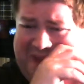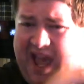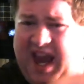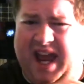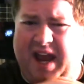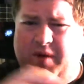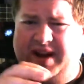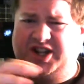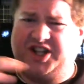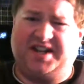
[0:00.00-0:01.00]
And I kind of
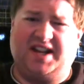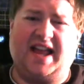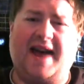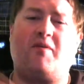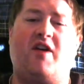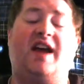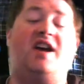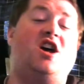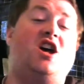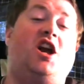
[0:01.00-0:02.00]
want to just elaborate,
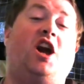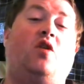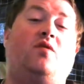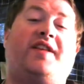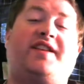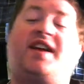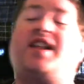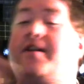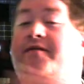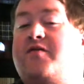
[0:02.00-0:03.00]
think
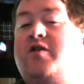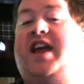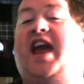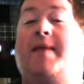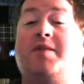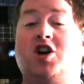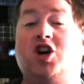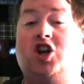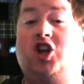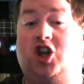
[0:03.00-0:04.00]
like a free game.
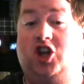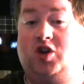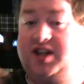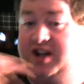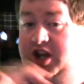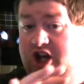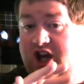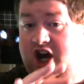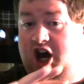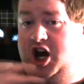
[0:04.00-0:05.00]
You can
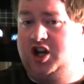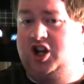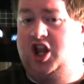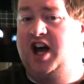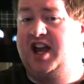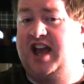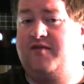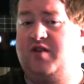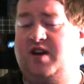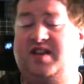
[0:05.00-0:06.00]
unlock
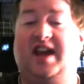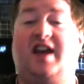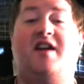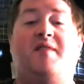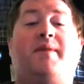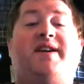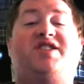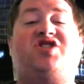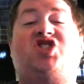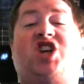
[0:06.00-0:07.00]
everything, but
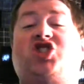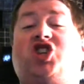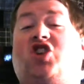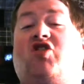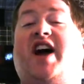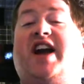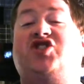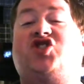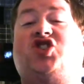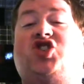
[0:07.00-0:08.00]
it's such a grind,
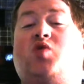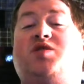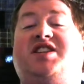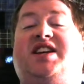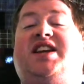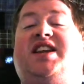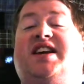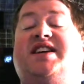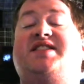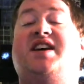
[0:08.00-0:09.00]
so
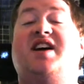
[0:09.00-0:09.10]
tedious,